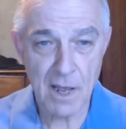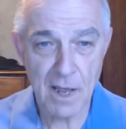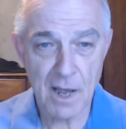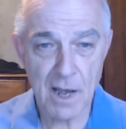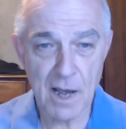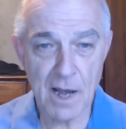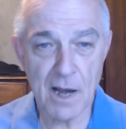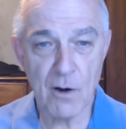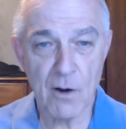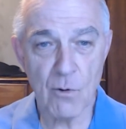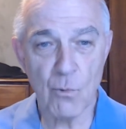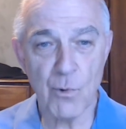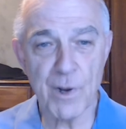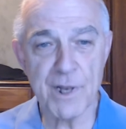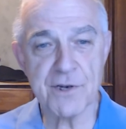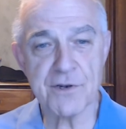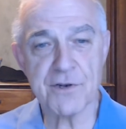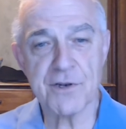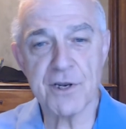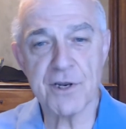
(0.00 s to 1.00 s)

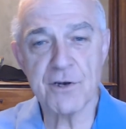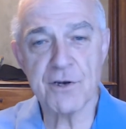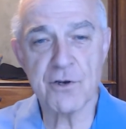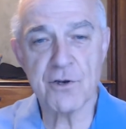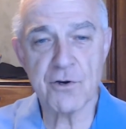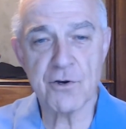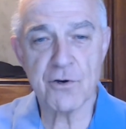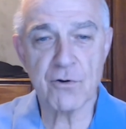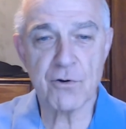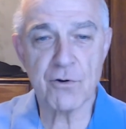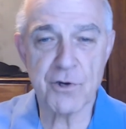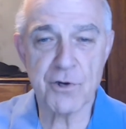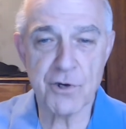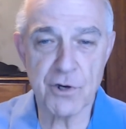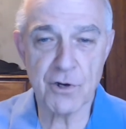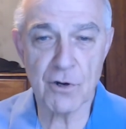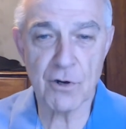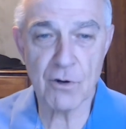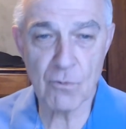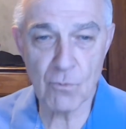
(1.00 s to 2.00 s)
Winston
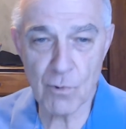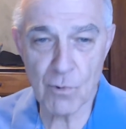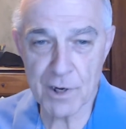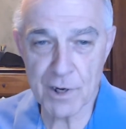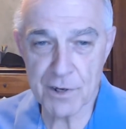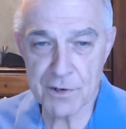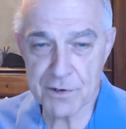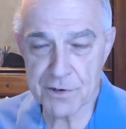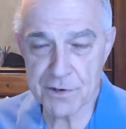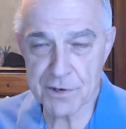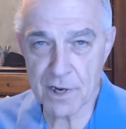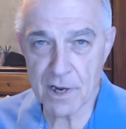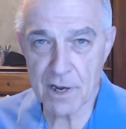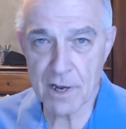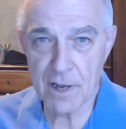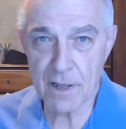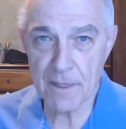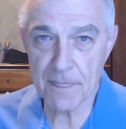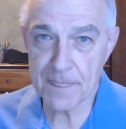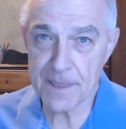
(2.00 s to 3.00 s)
Churchill was
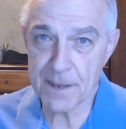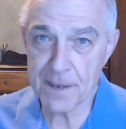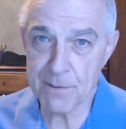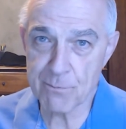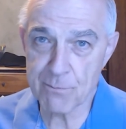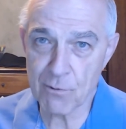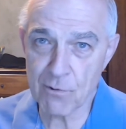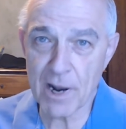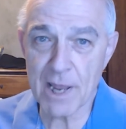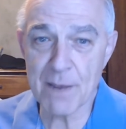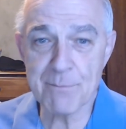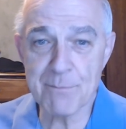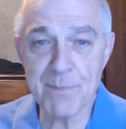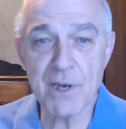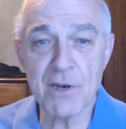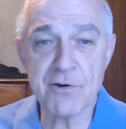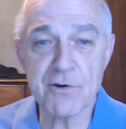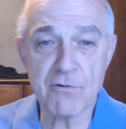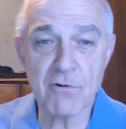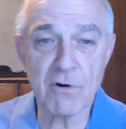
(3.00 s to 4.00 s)
the Prime
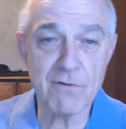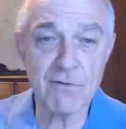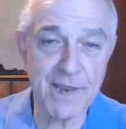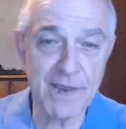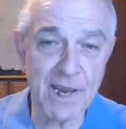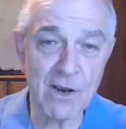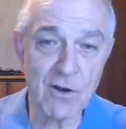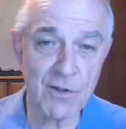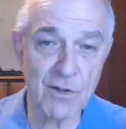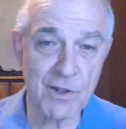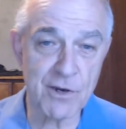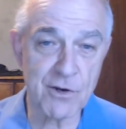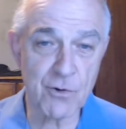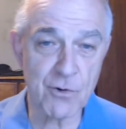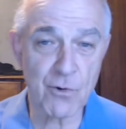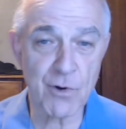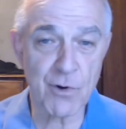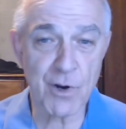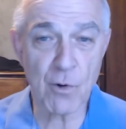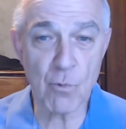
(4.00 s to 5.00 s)
Minister of England
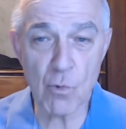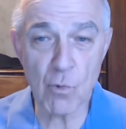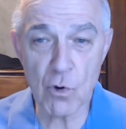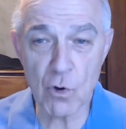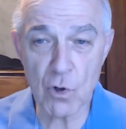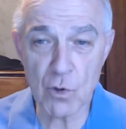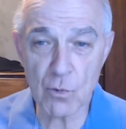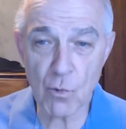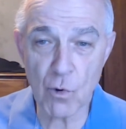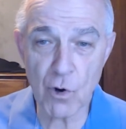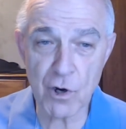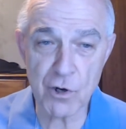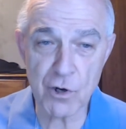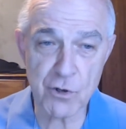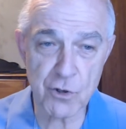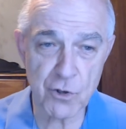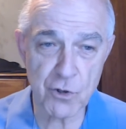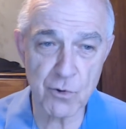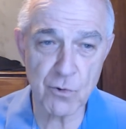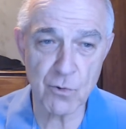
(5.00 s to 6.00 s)
during World War
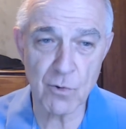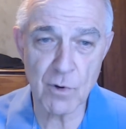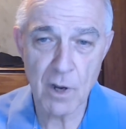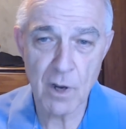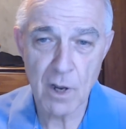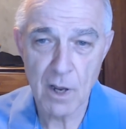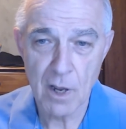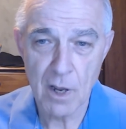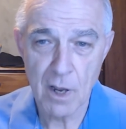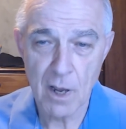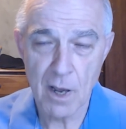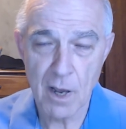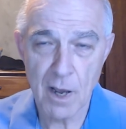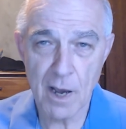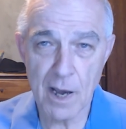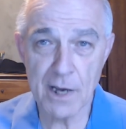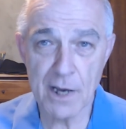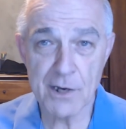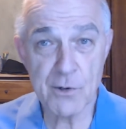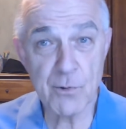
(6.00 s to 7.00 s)
II,
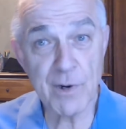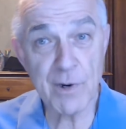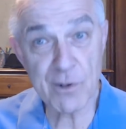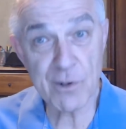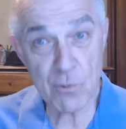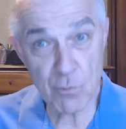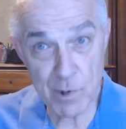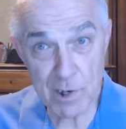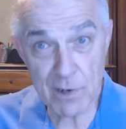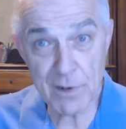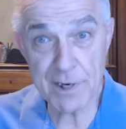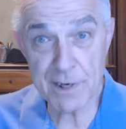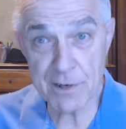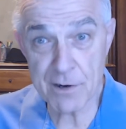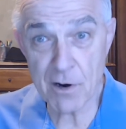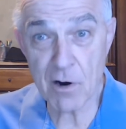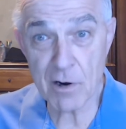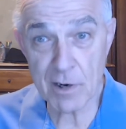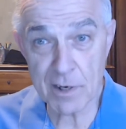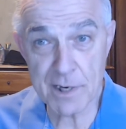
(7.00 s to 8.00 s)
during the really
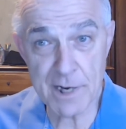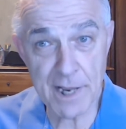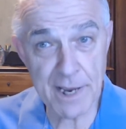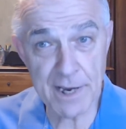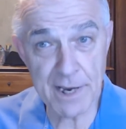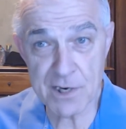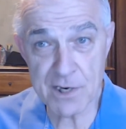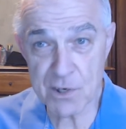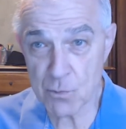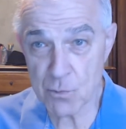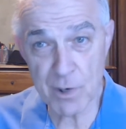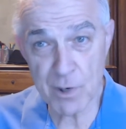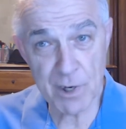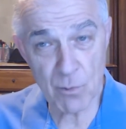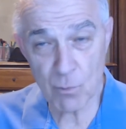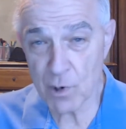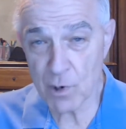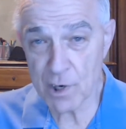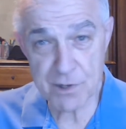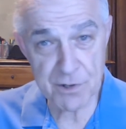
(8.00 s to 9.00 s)
dark days when it
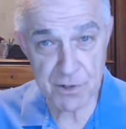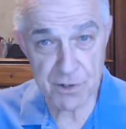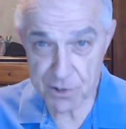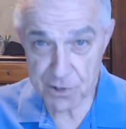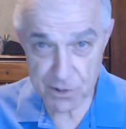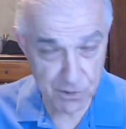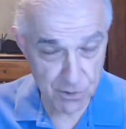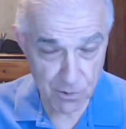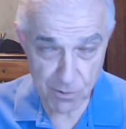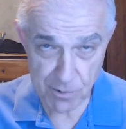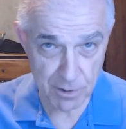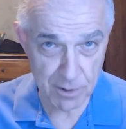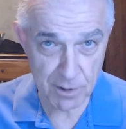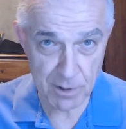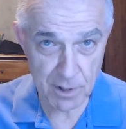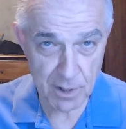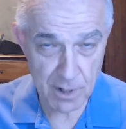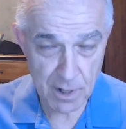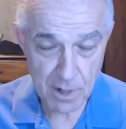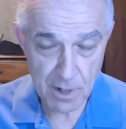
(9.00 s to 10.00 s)
wasn't
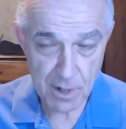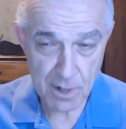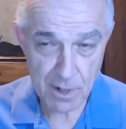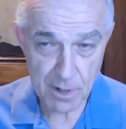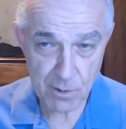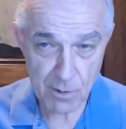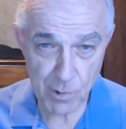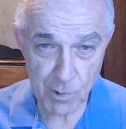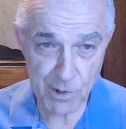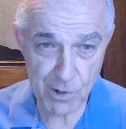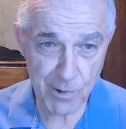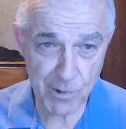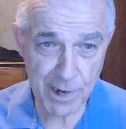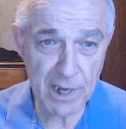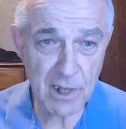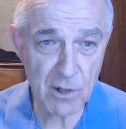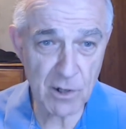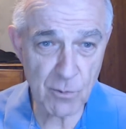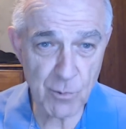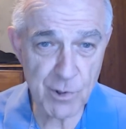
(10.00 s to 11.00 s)
certain whether
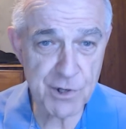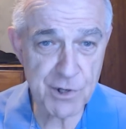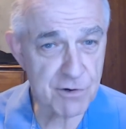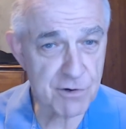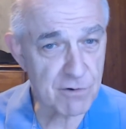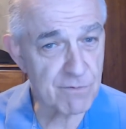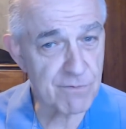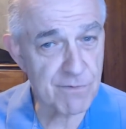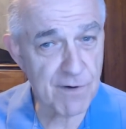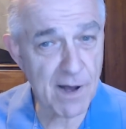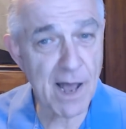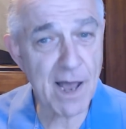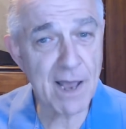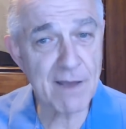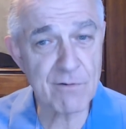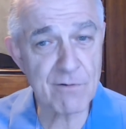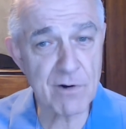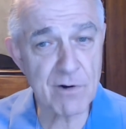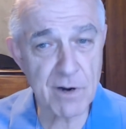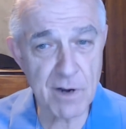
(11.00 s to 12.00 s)
England would
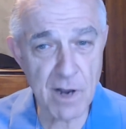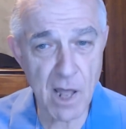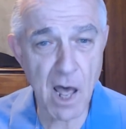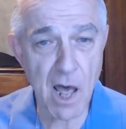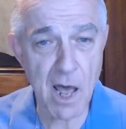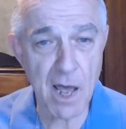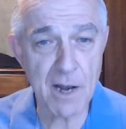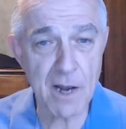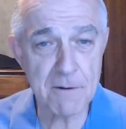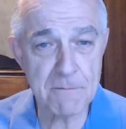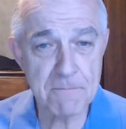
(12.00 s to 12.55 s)
survive or not.